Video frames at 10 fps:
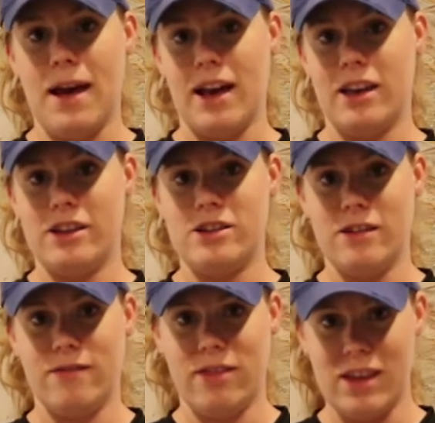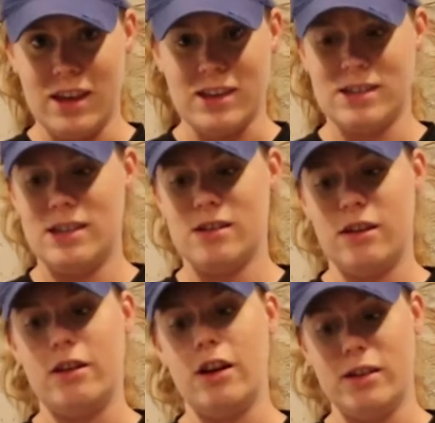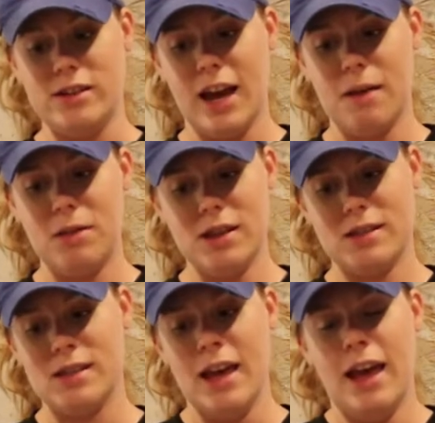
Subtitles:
package of these. These are Nun tablets.